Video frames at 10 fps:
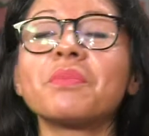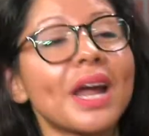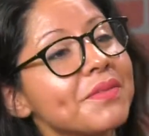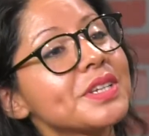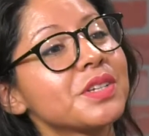
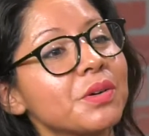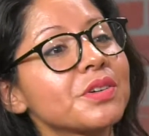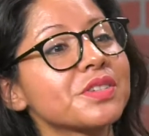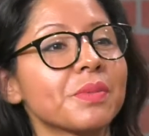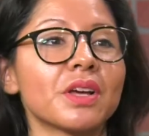private
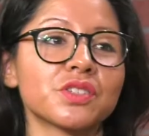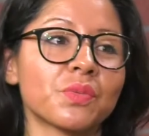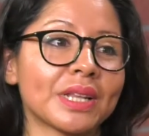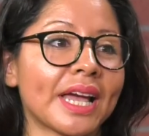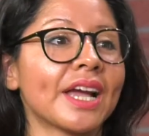donors, and we also
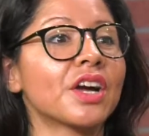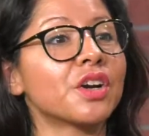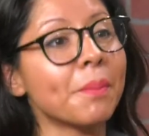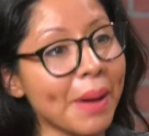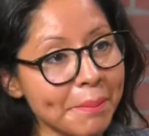rely on
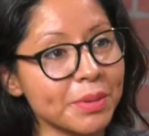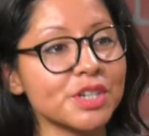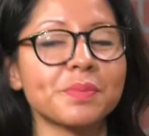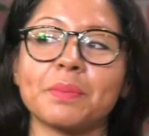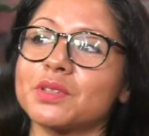our
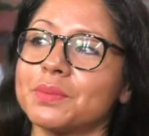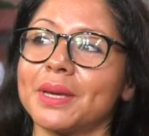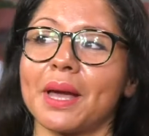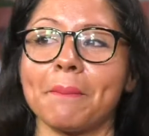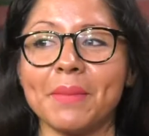members, people to
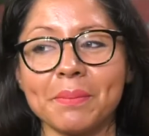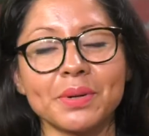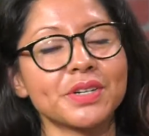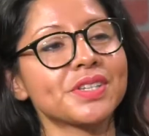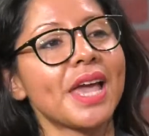become
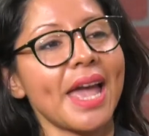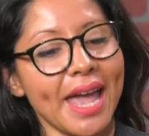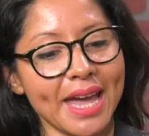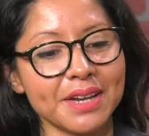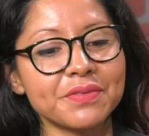members,
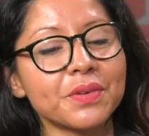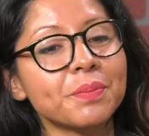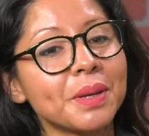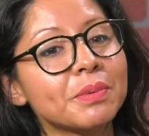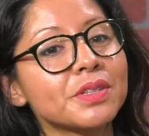and for
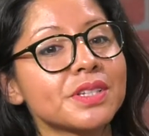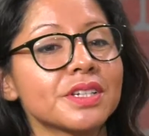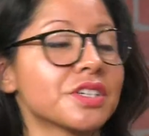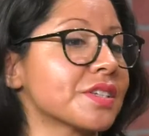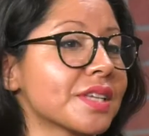people
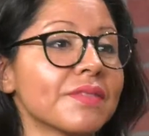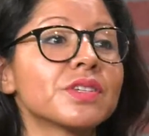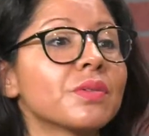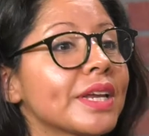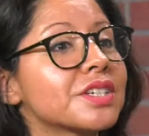to just give
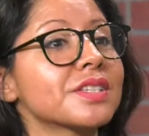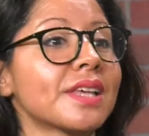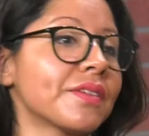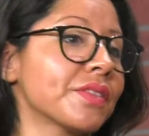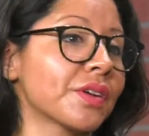
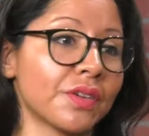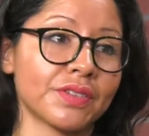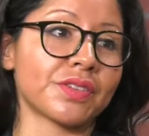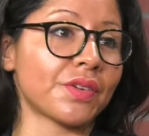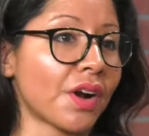donations out of the
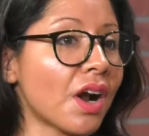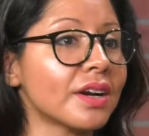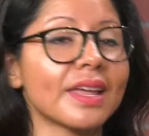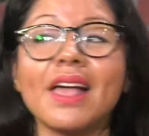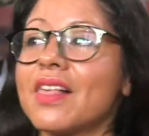goodness of their
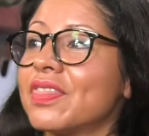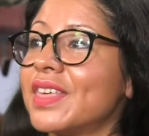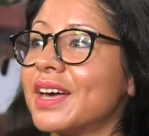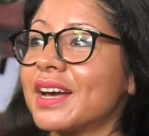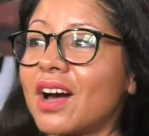heart.
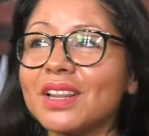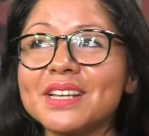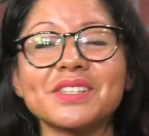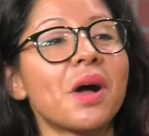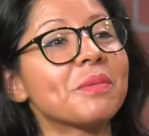The gala
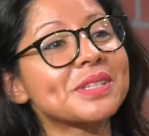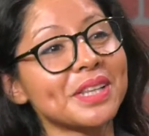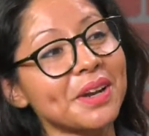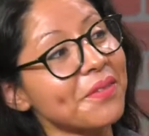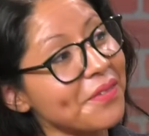is always a
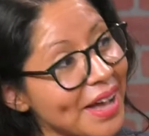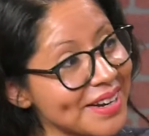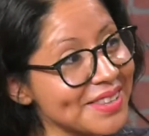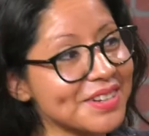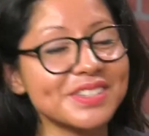lot of
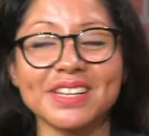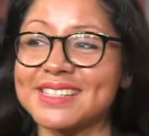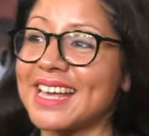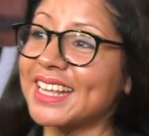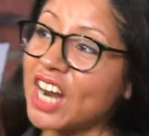fun. There's a
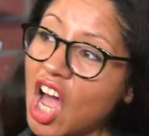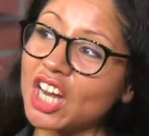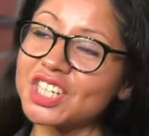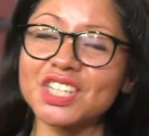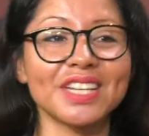silent
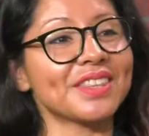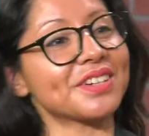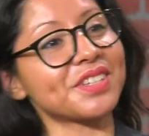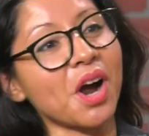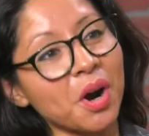auction.
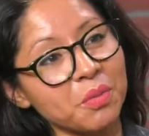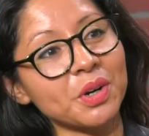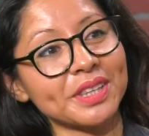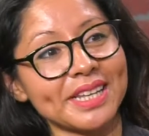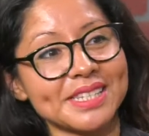There's
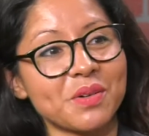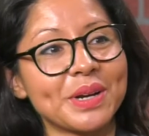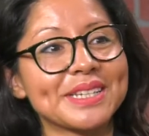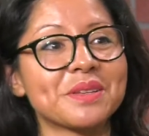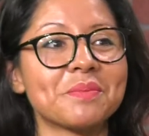artwork that's
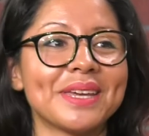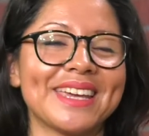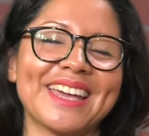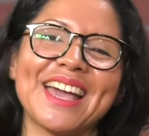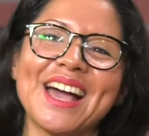going to
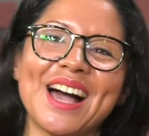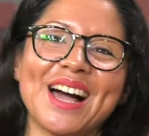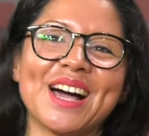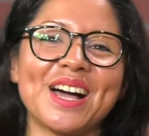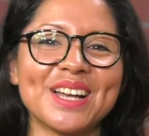be
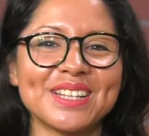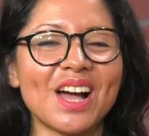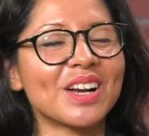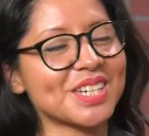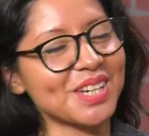
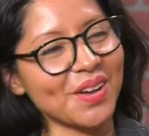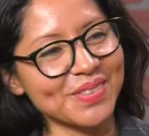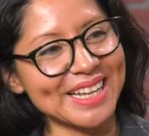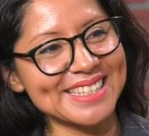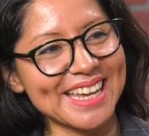auctioned
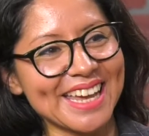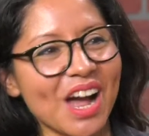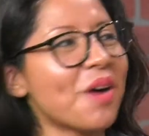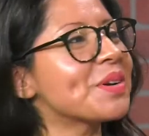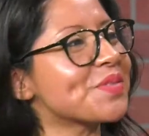off that day.
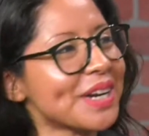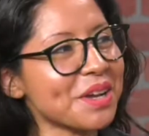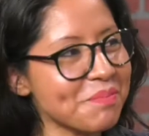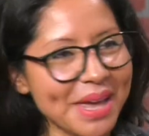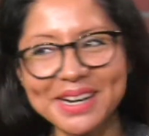Always very
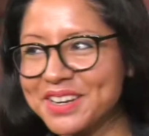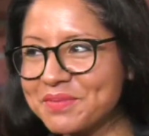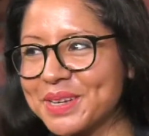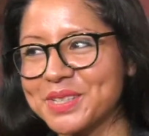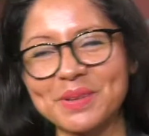
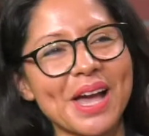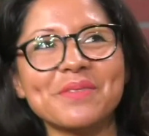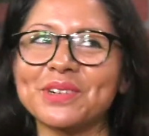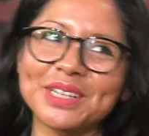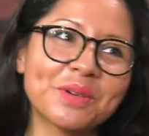competitive because we
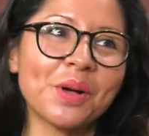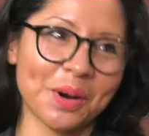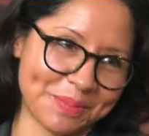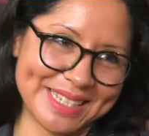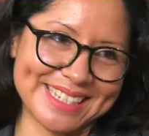have really cool
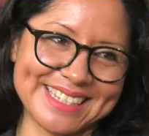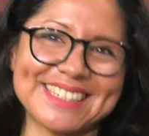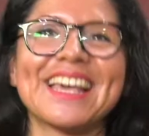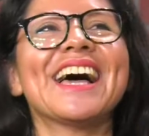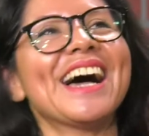art
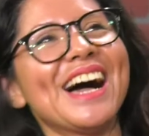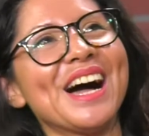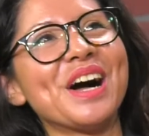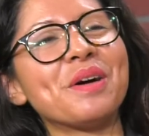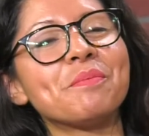pieces.
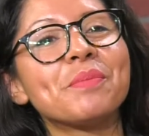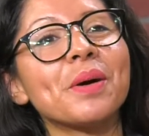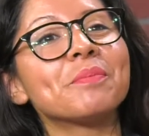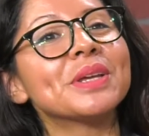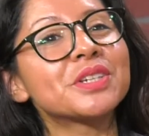
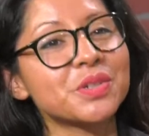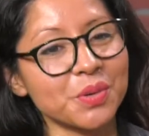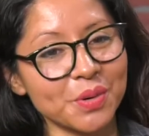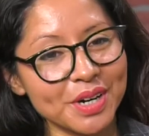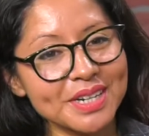But be
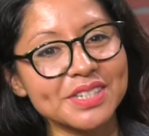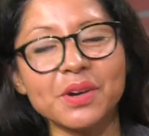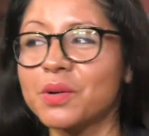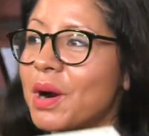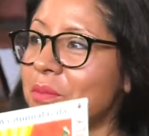sure to
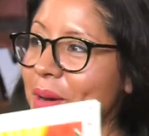go to our